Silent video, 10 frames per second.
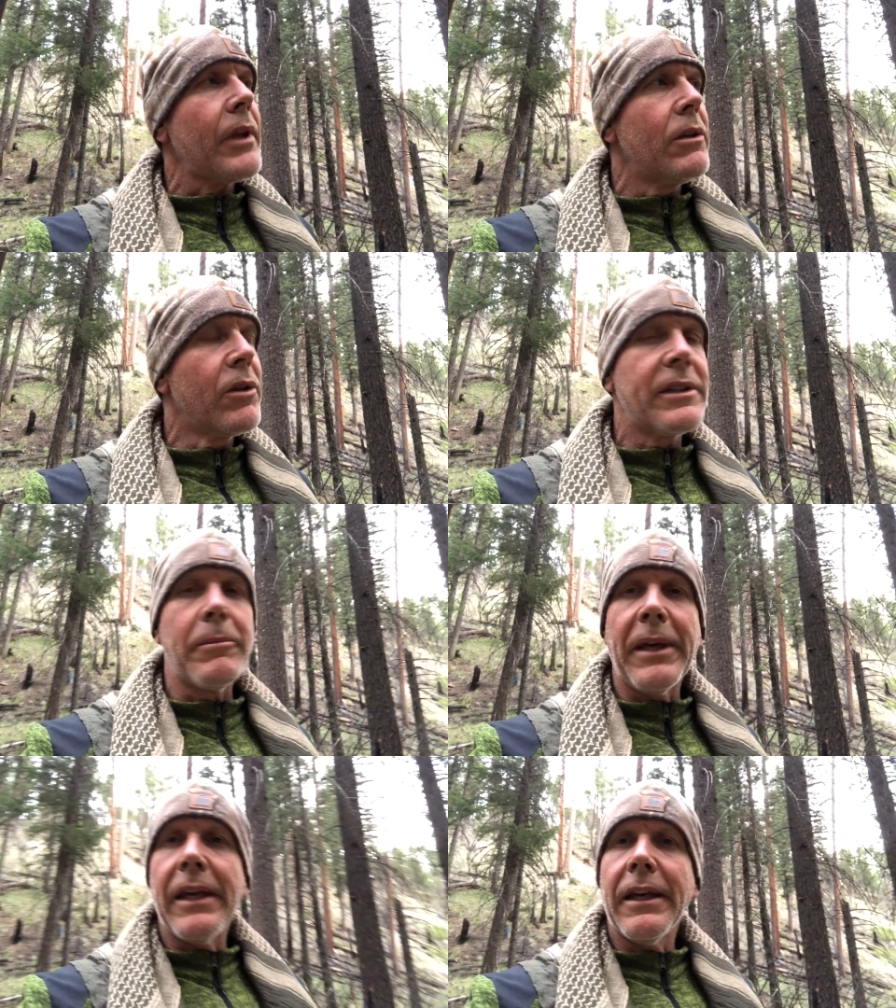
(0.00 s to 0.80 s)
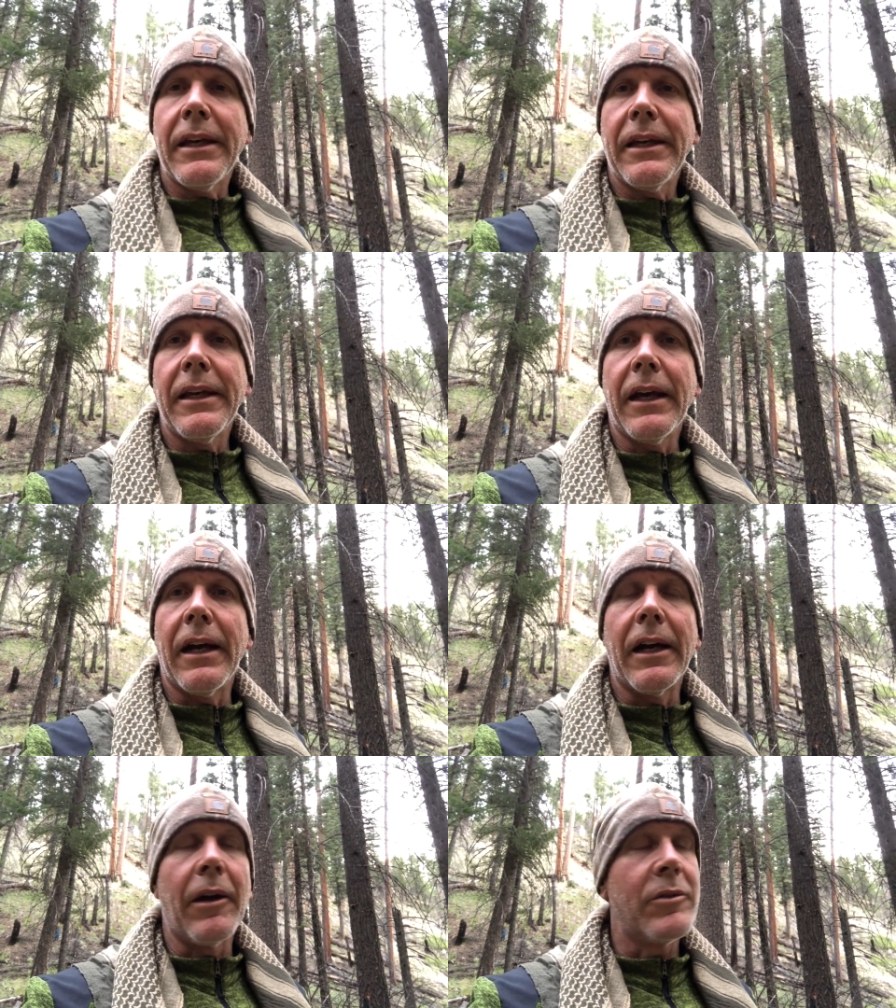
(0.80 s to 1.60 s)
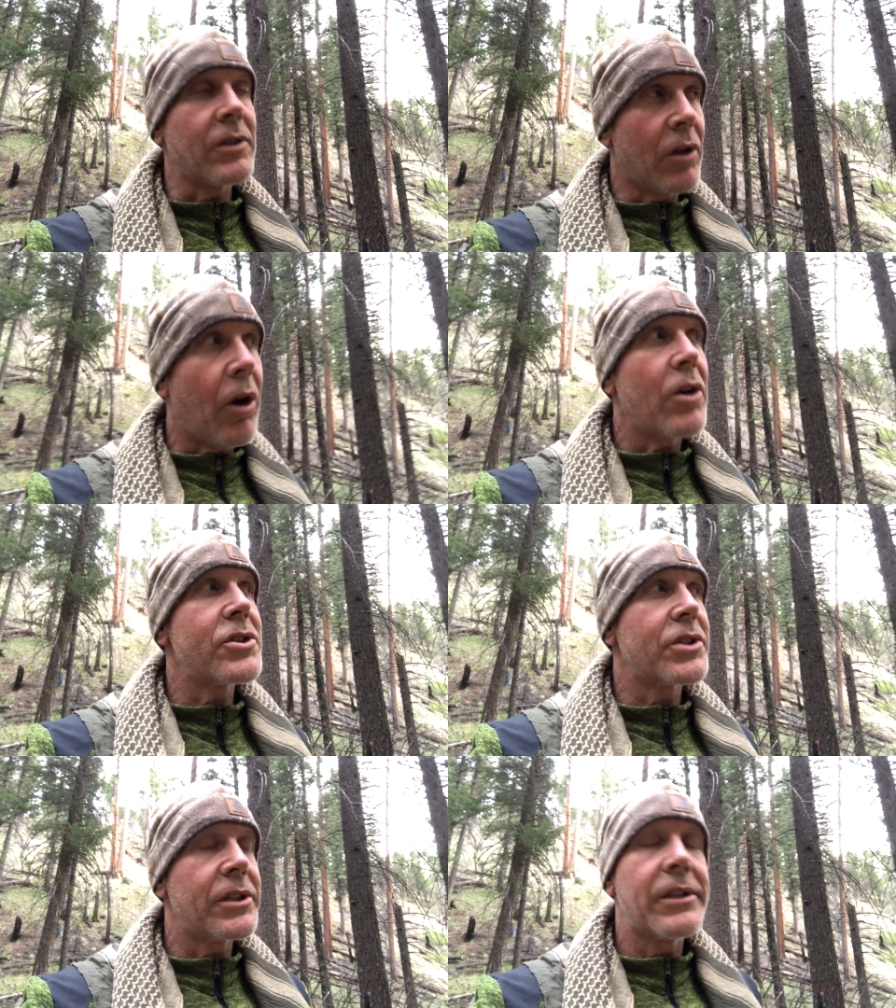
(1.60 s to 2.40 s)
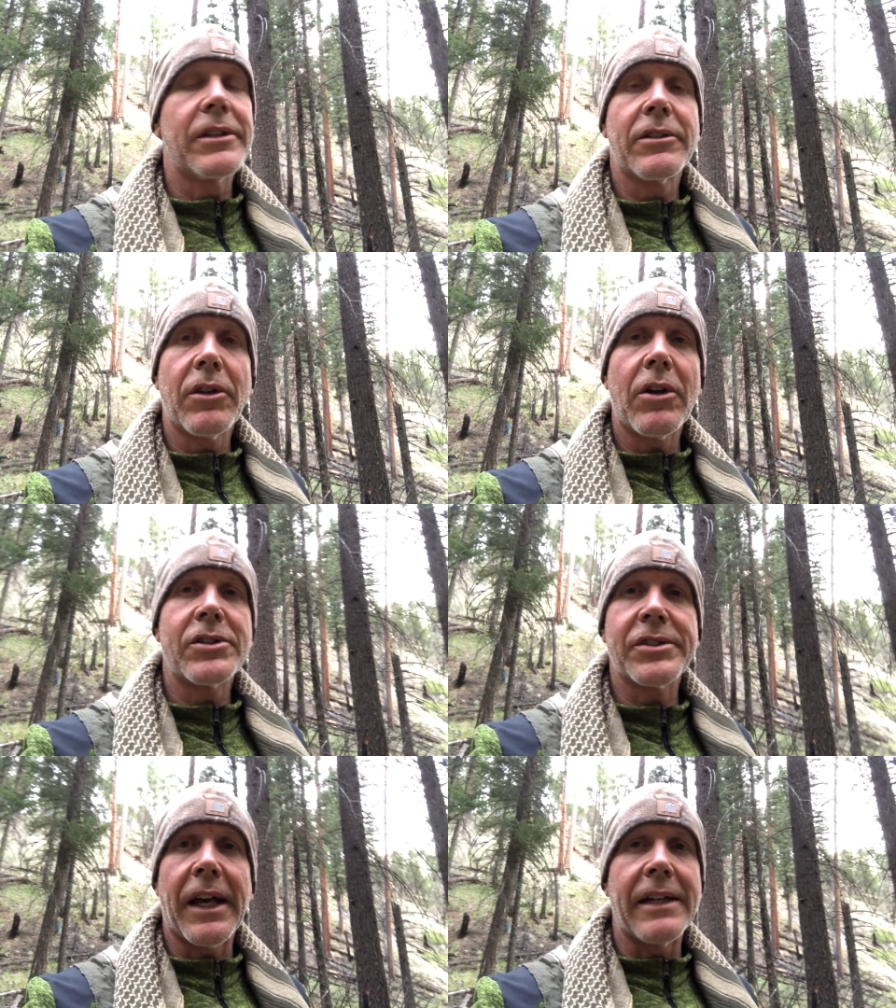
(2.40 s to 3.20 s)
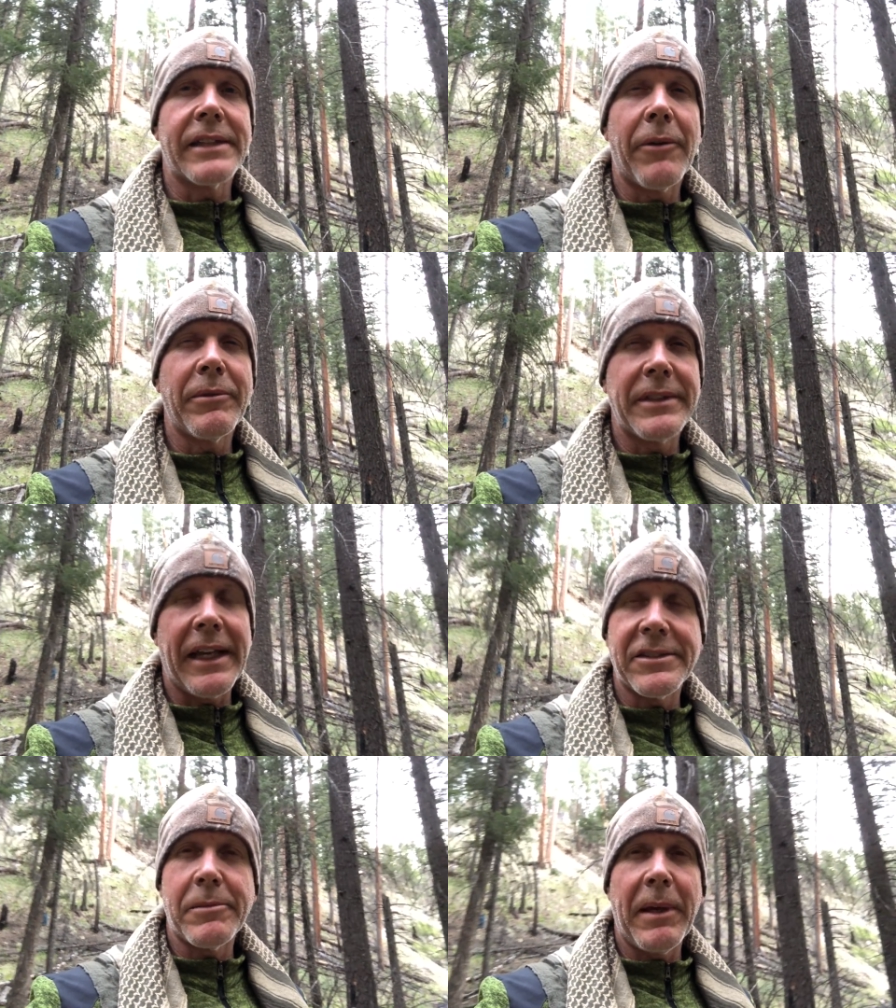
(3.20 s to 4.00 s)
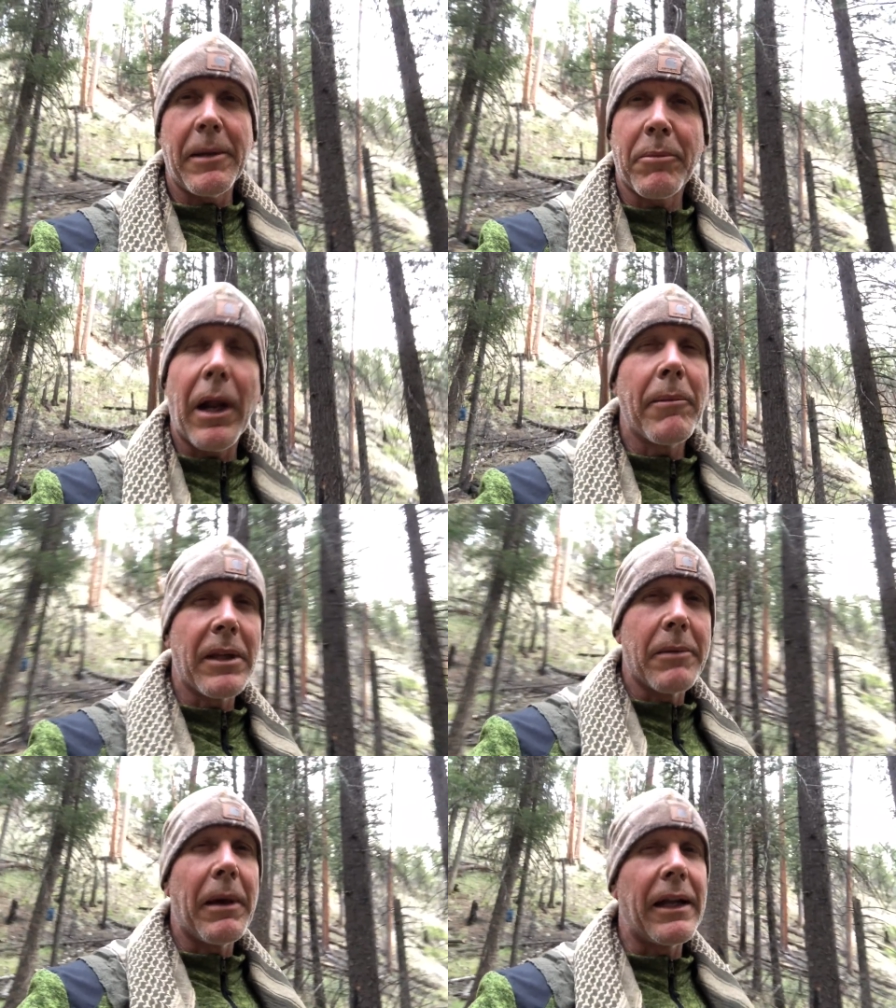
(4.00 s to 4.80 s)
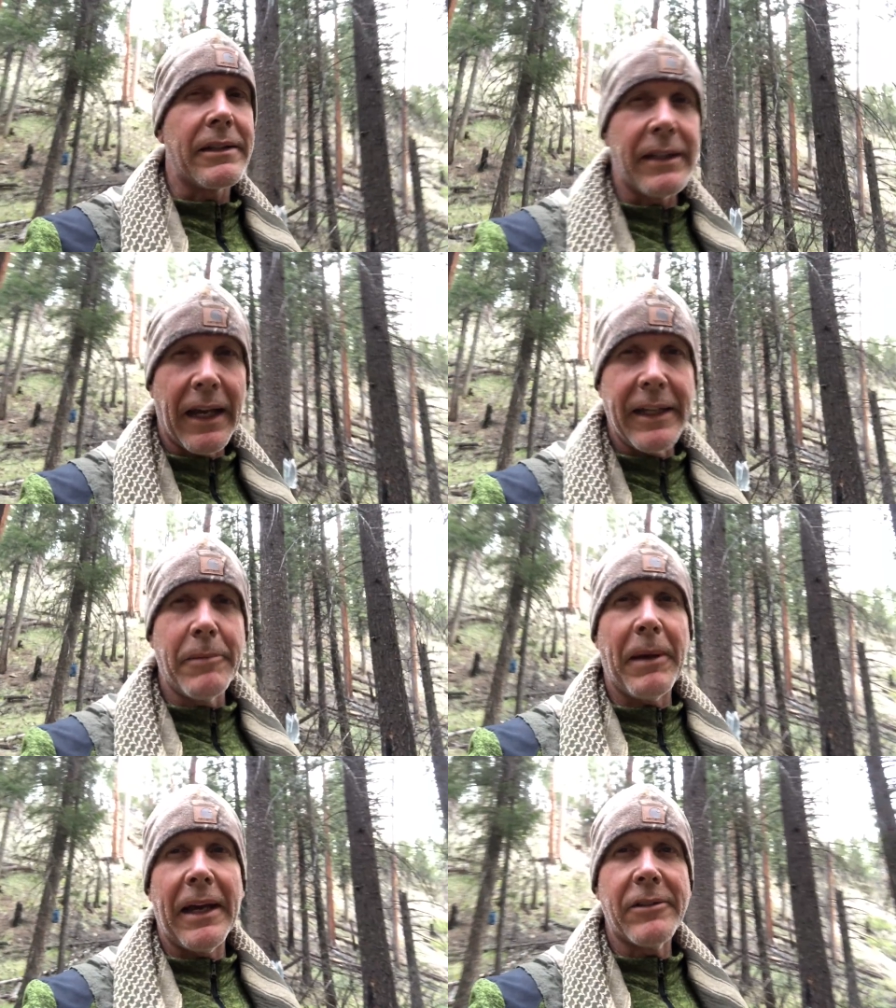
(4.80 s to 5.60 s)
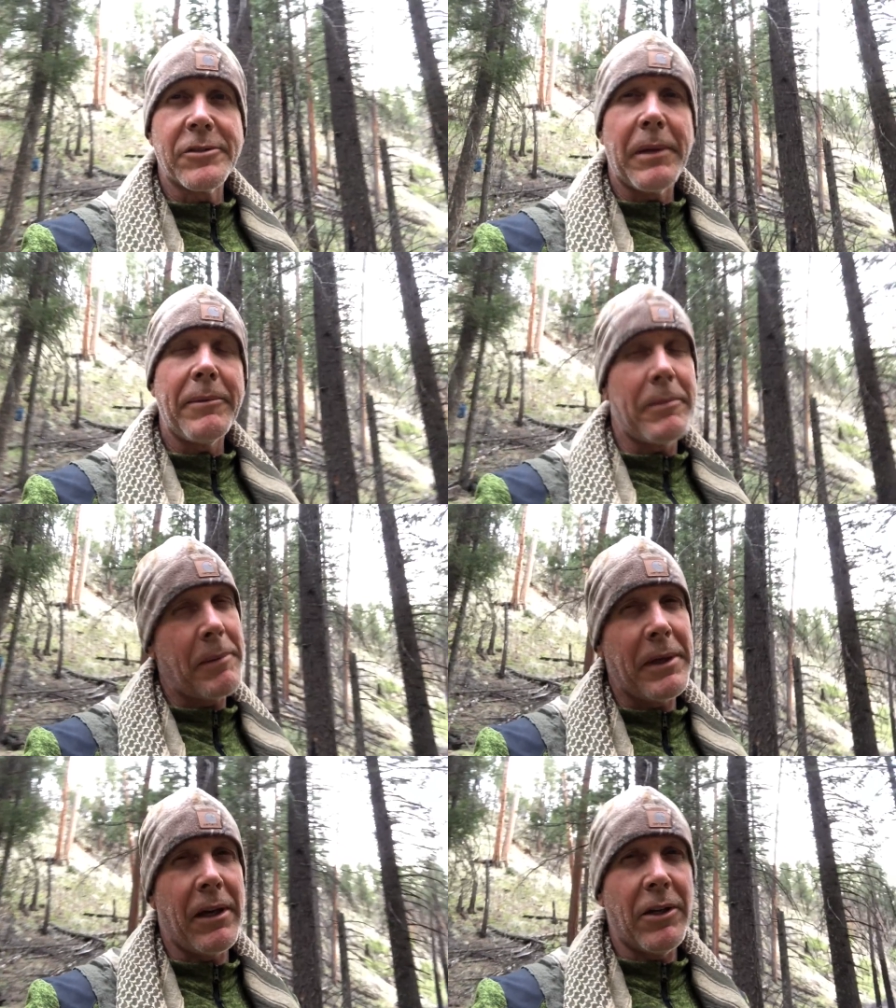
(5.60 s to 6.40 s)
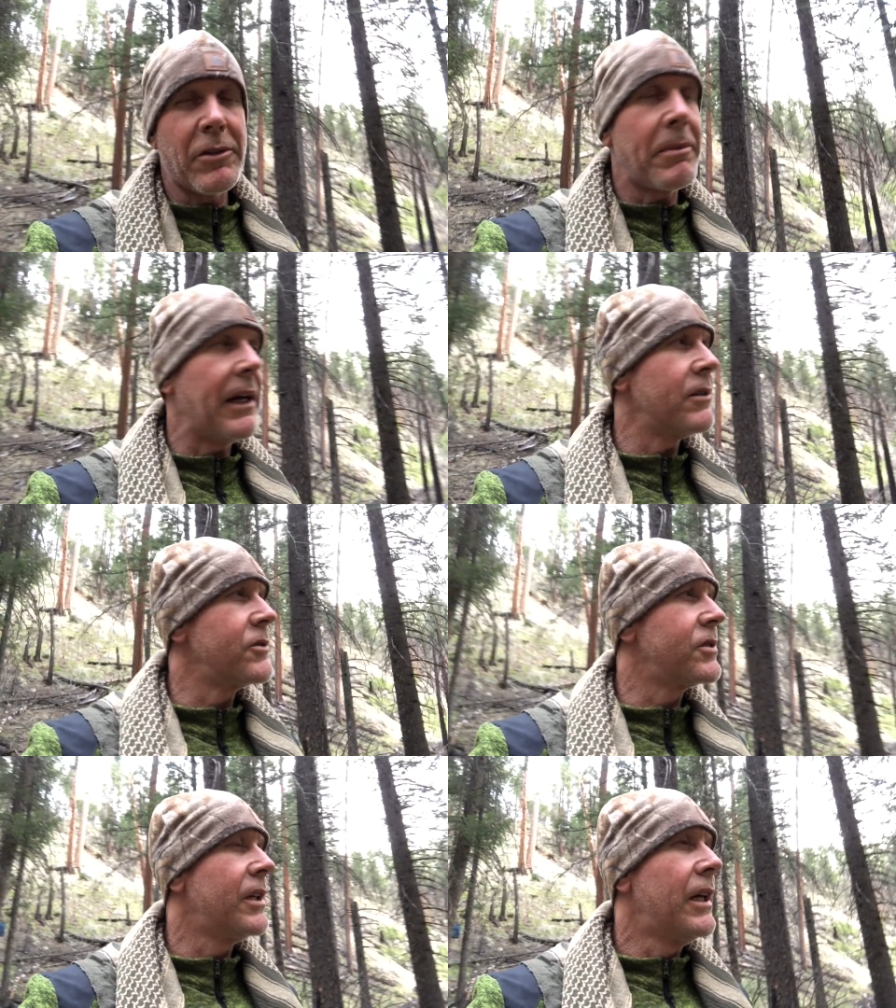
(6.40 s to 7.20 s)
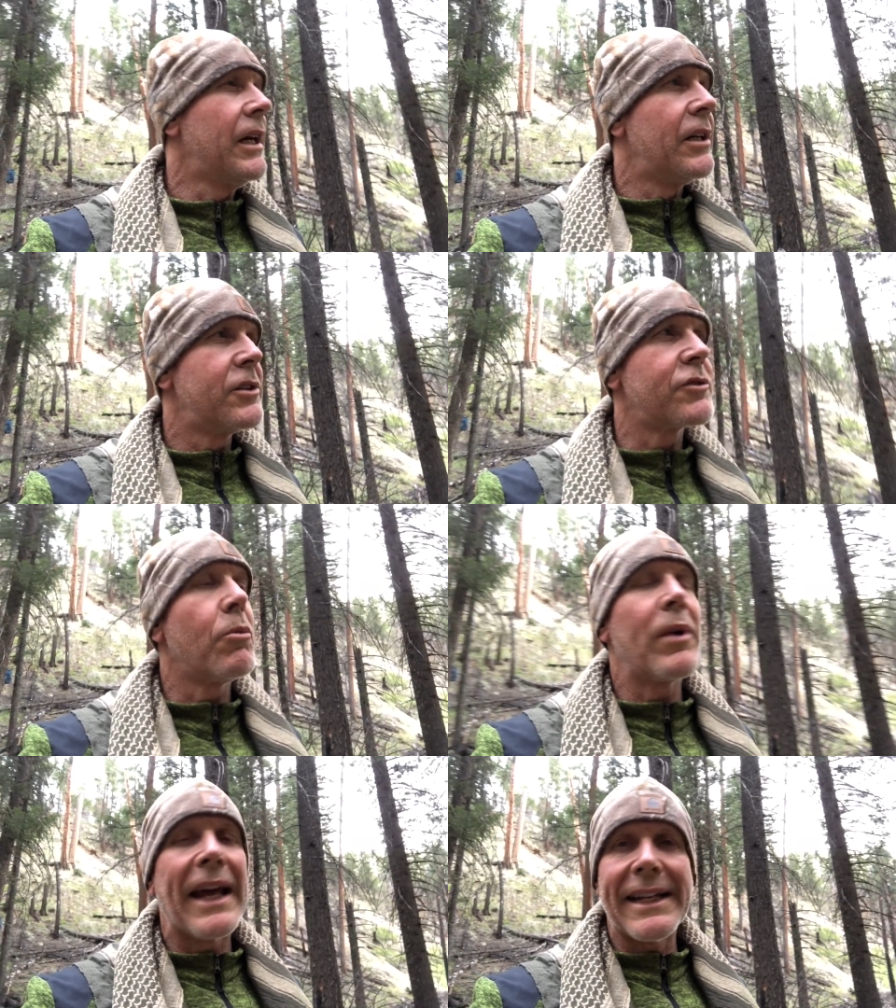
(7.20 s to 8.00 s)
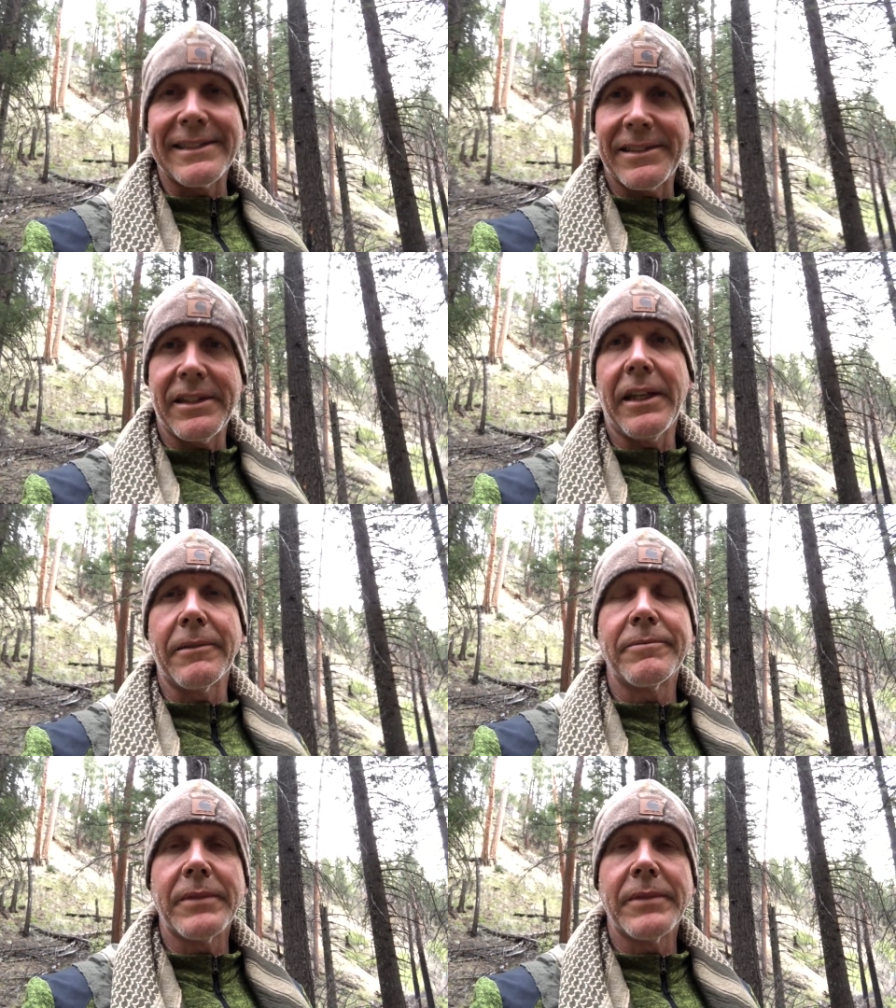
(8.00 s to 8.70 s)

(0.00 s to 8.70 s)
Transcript: Looked at me. It was a large size. I would guesstimate it probably about 90 pounds, maybe 100 pounds, just from what I can see.